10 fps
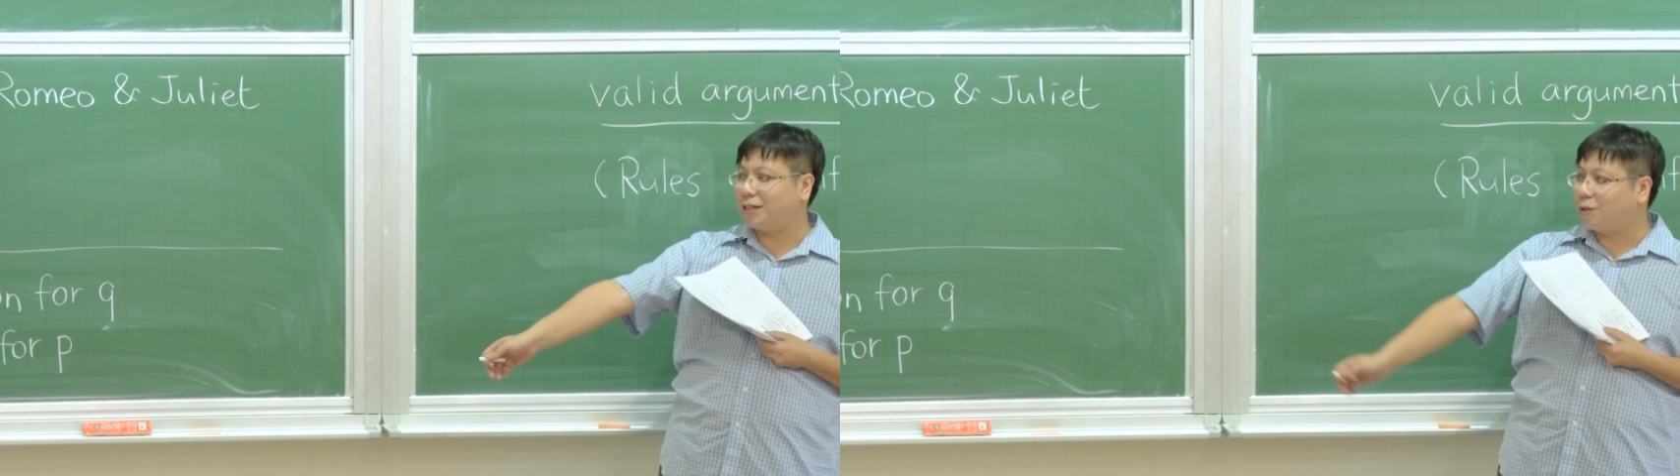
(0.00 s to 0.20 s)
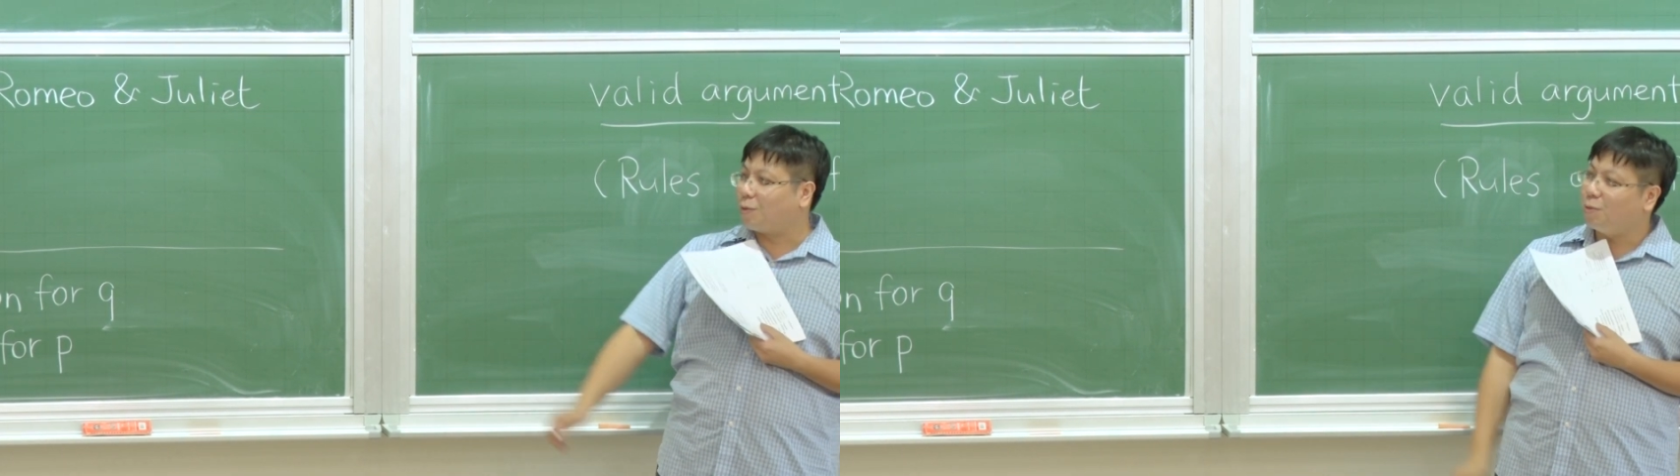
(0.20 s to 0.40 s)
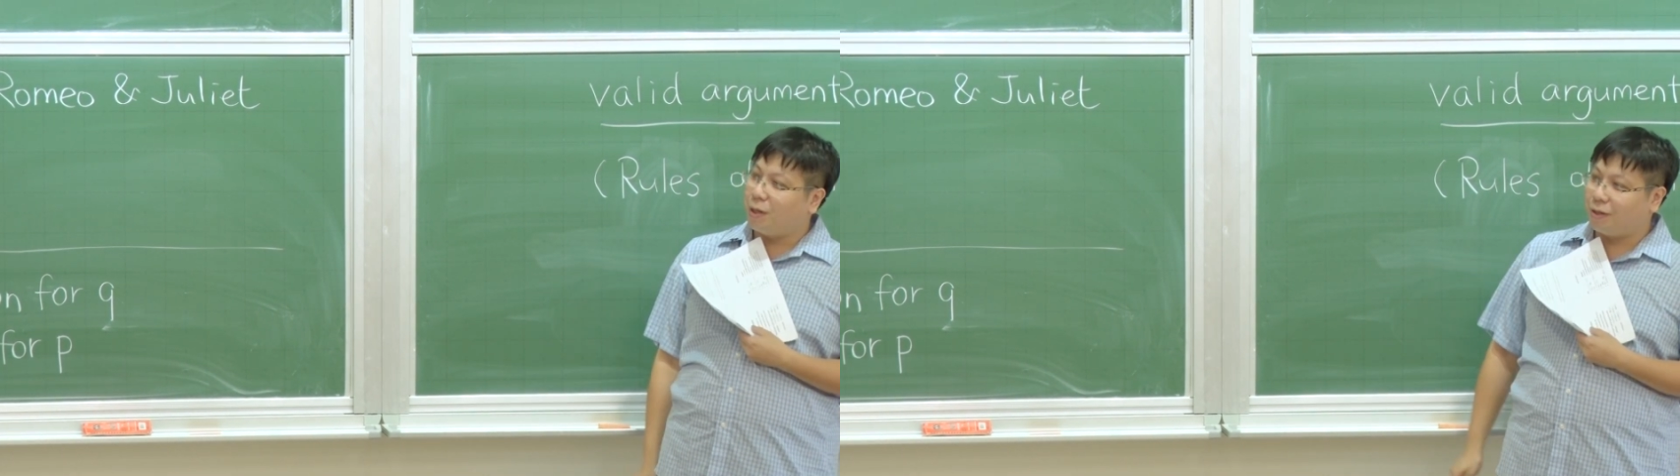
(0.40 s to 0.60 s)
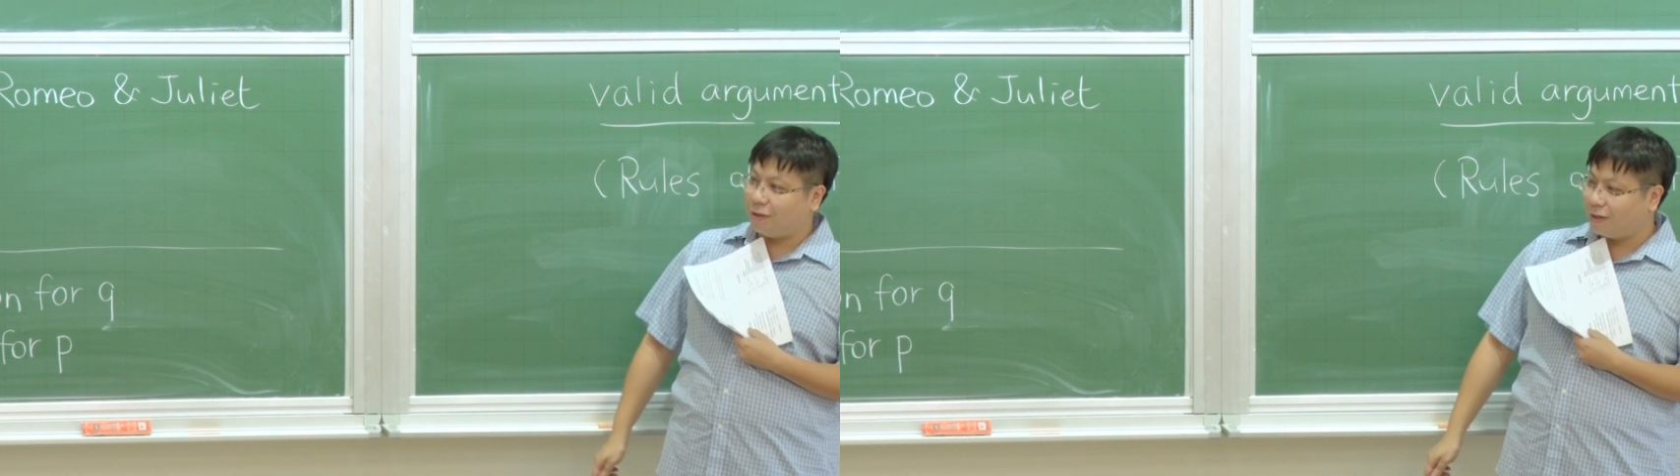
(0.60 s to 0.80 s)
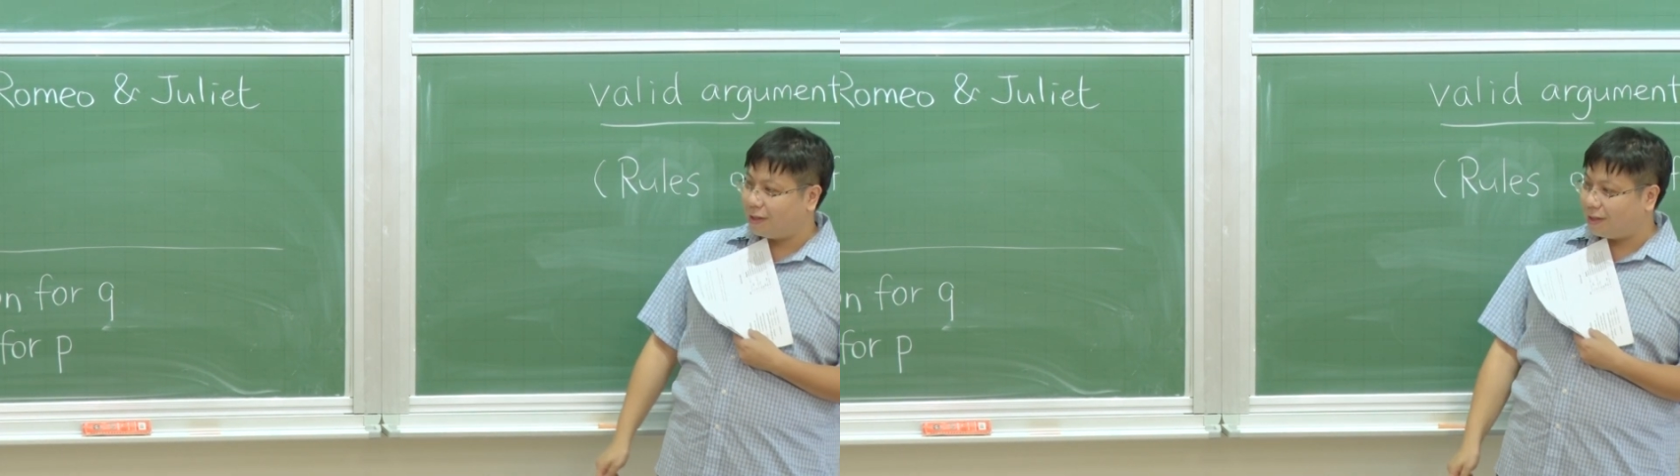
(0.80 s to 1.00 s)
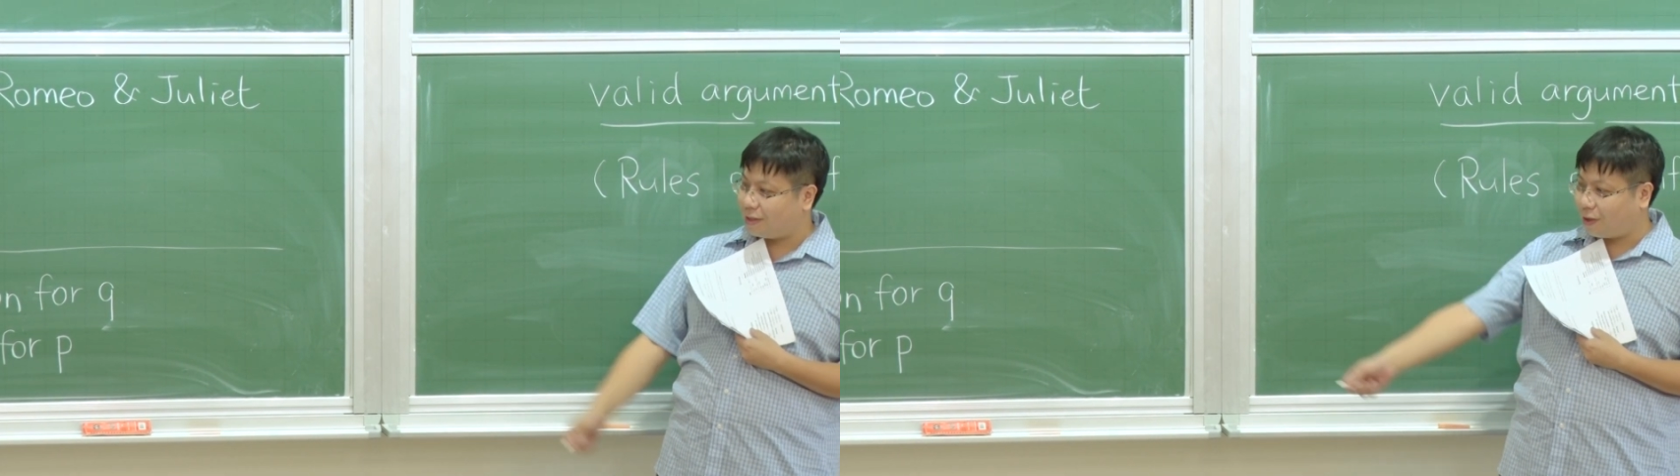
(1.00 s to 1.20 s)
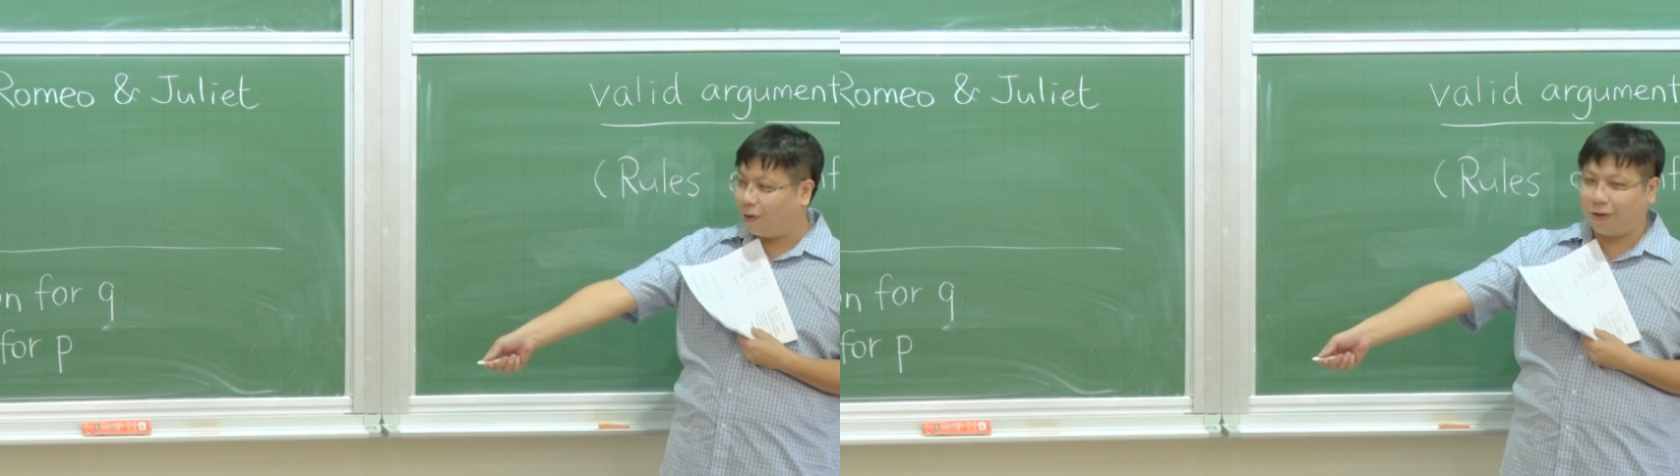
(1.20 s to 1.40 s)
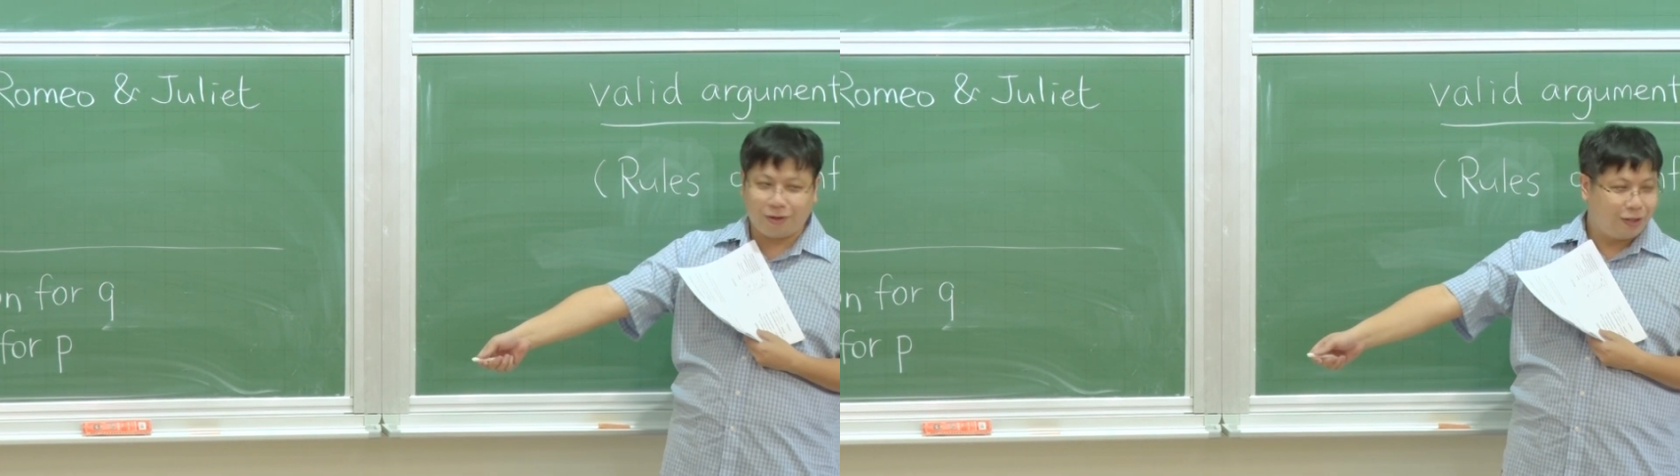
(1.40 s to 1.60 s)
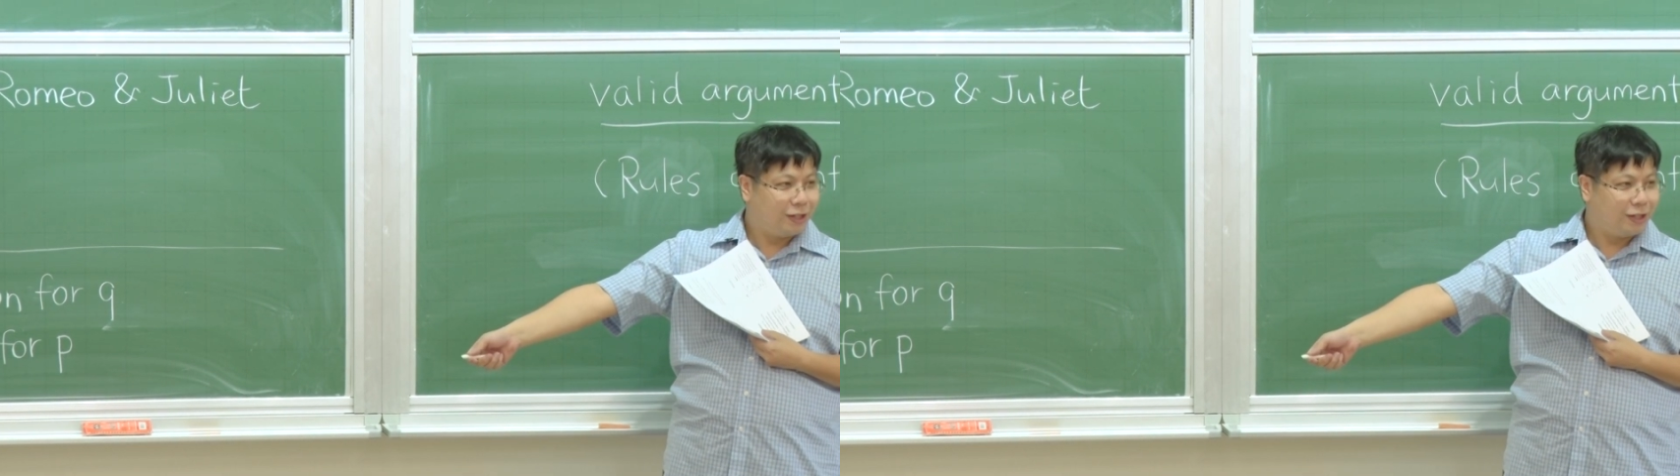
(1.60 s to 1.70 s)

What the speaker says: so Romeo saw